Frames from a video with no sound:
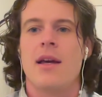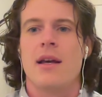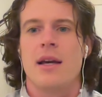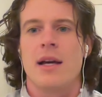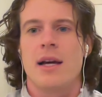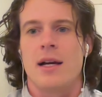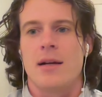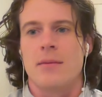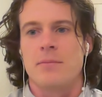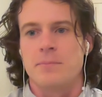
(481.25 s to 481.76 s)

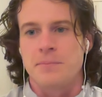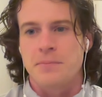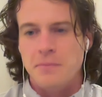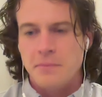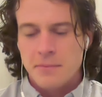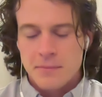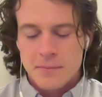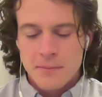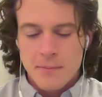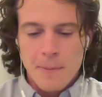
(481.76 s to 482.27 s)
Um,
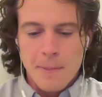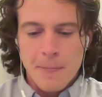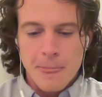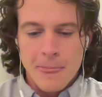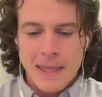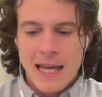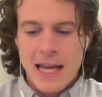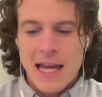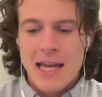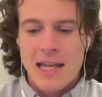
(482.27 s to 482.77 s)

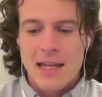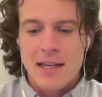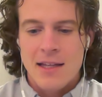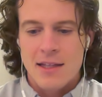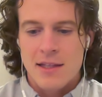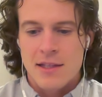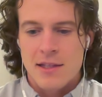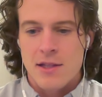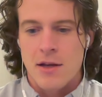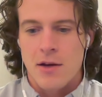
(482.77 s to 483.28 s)

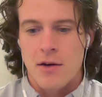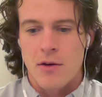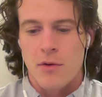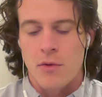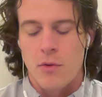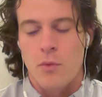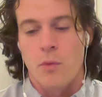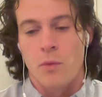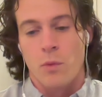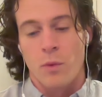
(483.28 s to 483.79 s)
and
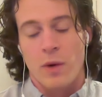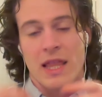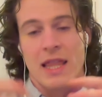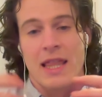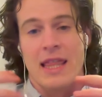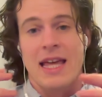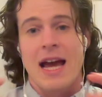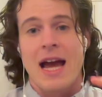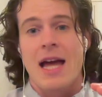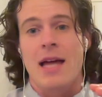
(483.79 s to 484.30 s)
so
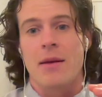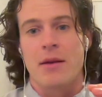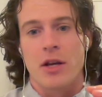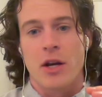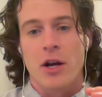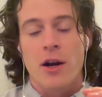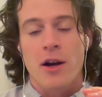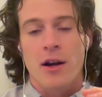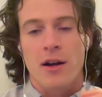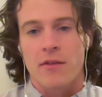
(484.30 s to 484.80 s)
when that
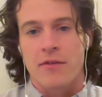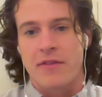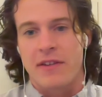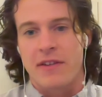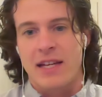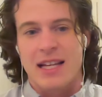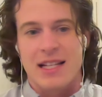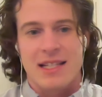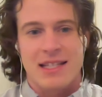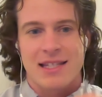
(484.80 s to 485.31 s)

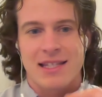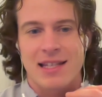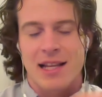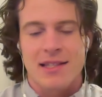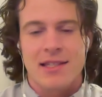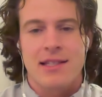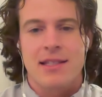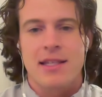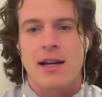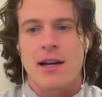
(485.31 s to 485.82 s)
nerve gets
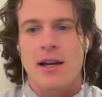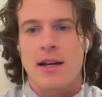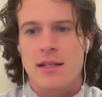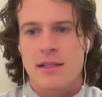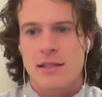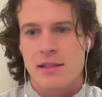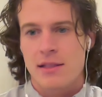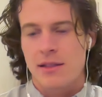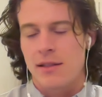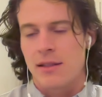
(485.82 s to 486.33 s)

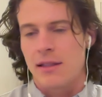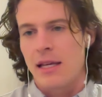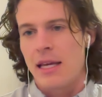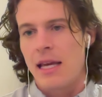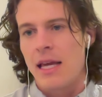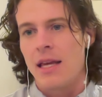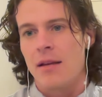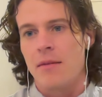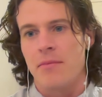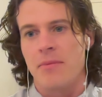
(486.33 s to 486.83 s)
sensitized,
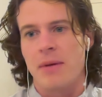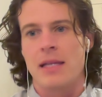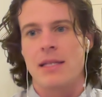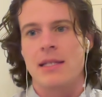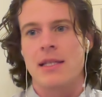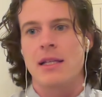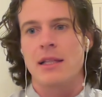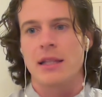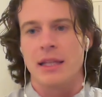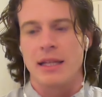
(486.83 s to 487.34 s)
it
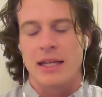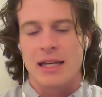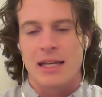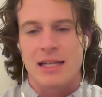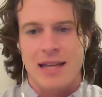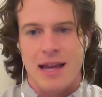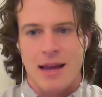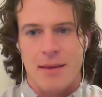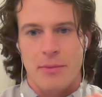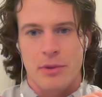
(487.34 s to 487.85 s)
basically
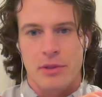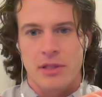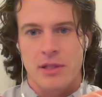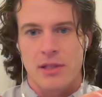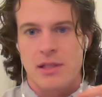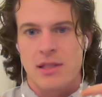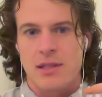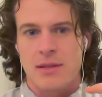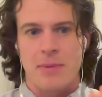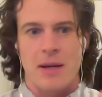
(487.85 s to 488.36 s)
is able
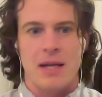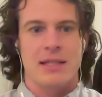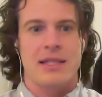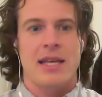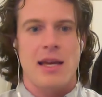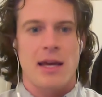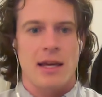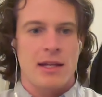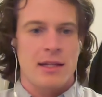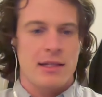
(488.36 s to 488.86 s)
to
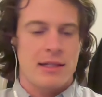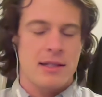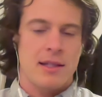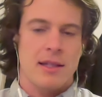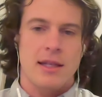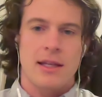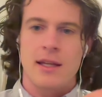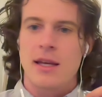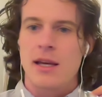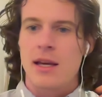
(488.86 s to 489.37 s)

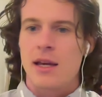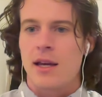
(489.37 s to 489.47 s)
spontaneously